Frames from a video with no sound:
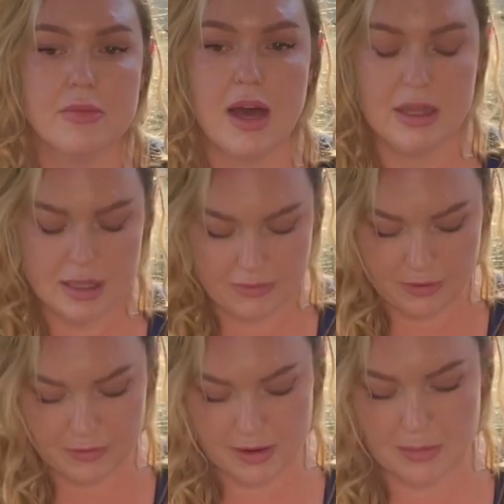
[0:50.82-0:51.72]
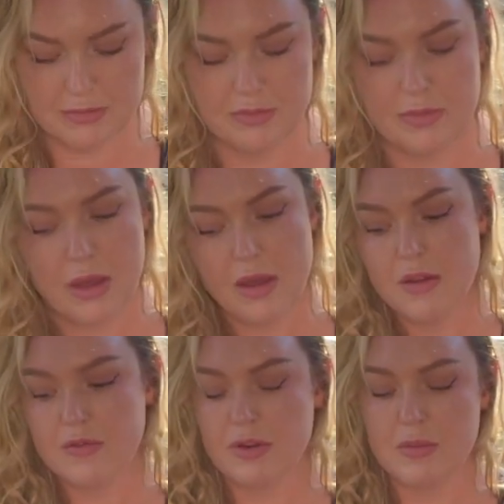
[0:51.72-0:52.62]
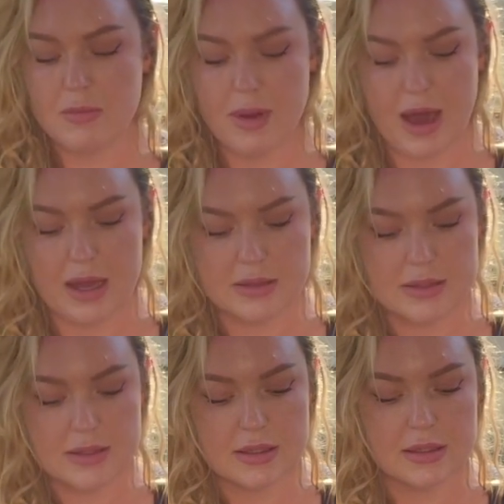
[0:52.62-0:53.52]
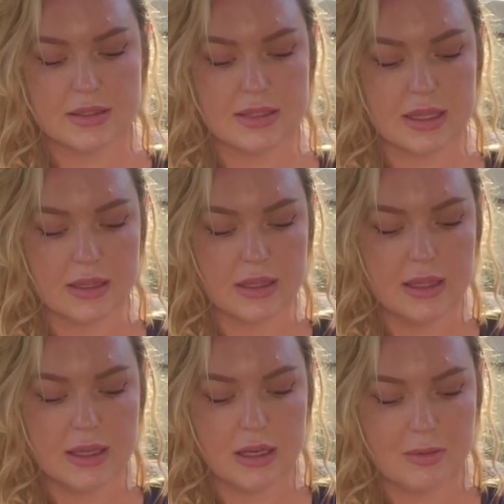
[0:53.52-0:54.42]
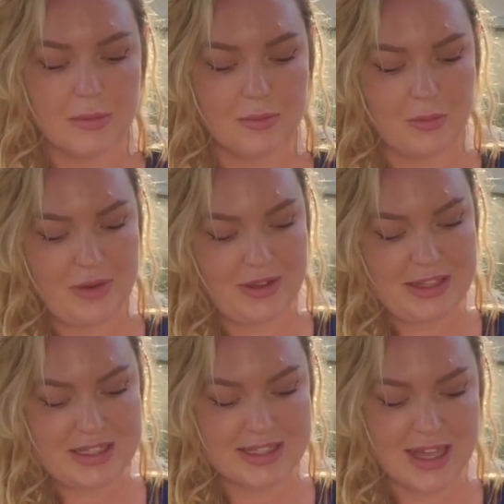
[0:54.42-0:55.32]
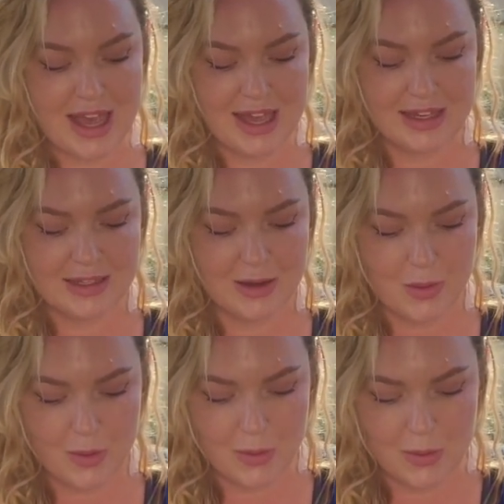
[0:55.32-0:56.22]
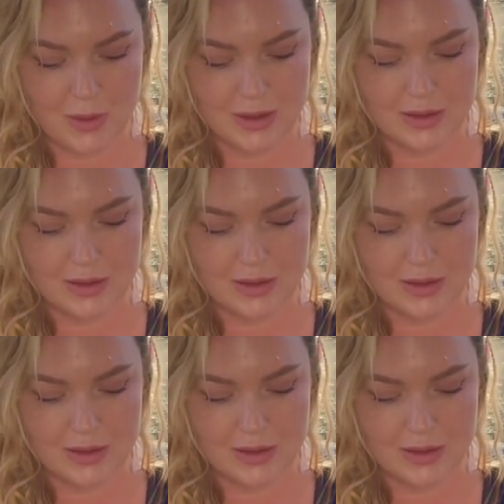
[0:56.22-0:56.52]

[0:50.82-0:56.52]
a lover from your past. Let's get a little bit. We got the Sun. Ooh.